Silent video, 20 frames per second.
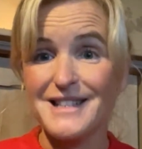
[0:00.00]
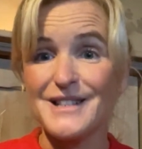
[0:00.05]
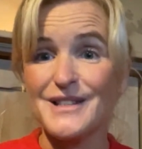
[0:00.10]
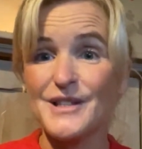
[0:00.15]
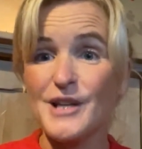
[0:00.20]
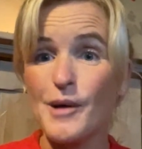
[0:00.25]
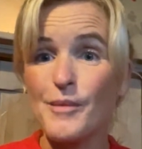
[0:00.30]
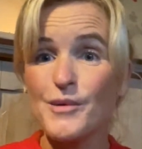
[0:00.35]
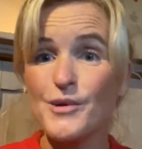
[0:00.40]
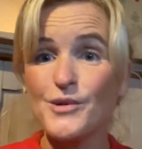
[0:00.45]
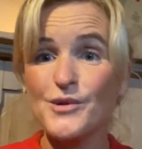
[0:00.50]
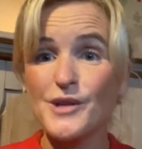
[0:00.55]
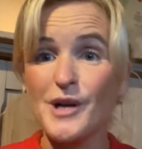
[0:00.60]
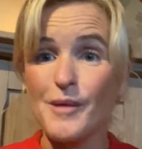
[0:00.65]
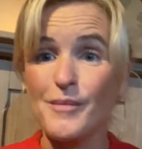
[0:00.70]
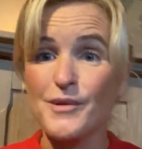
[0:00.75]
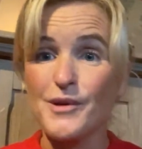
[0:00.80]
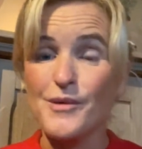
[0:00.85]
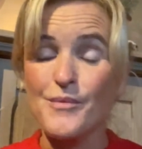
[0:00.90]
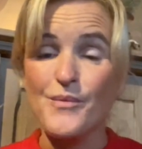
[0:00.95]
w w
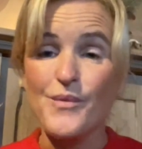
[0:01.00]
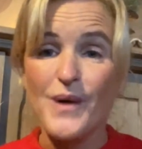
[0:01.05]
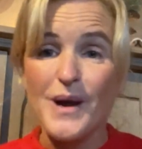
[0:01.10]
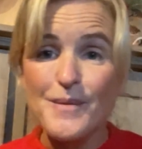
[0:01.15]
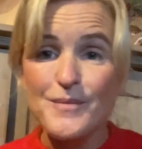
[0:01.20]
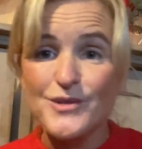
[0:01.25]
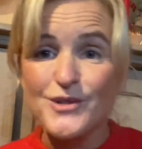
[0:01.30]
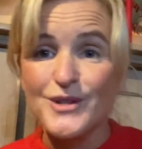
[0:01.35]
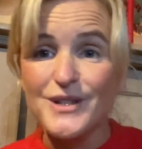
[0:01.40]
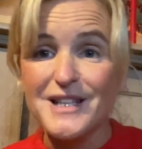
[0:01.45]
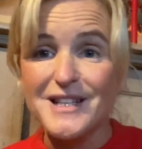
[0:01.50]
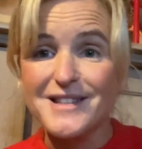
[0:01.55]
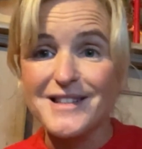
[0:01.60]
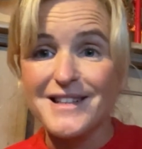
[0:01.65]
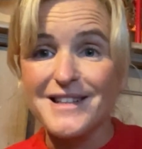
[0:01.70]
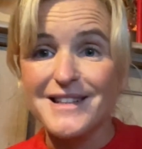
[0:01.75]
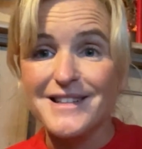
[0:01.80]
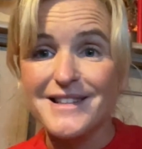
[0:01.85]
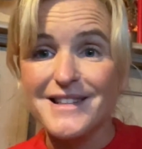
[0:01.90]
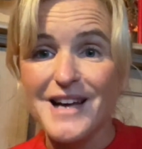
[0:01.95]
w dot prem sunita
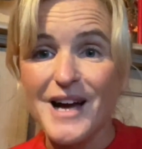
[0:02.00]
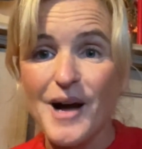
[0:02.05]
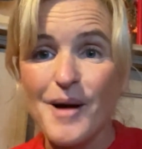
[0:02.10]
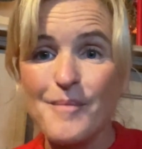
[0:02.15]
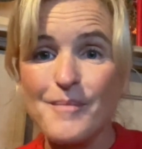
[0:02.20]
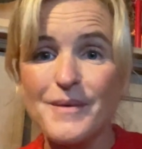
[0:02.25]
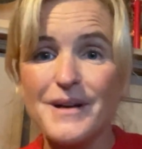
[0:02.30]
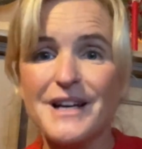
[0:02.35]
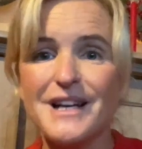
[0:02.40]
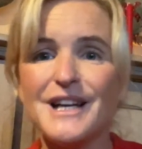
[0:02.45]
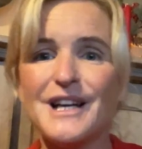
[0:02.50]
dot com.